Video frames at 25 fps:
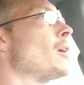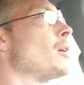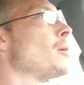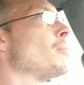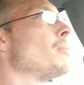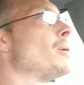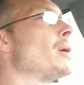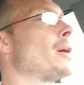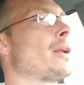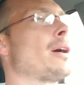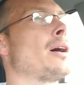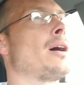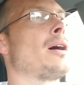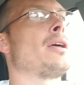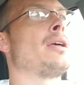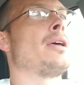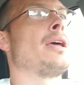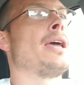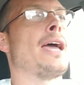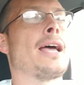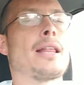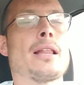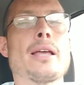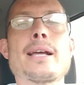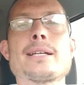But
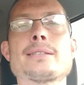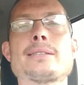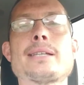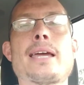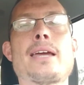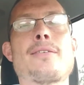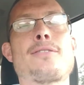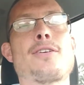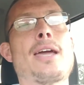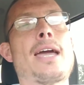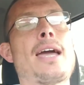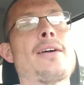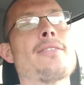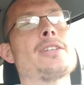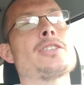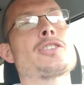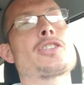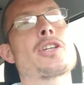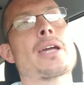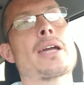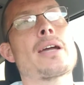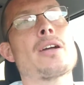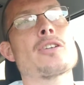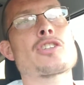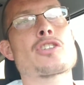like I say, if you haven't,
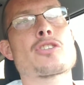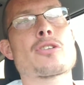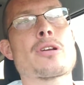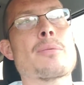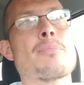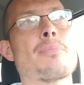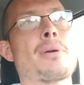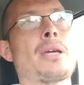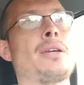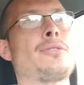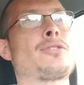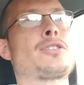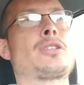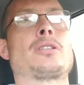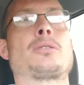check out Street Beefs.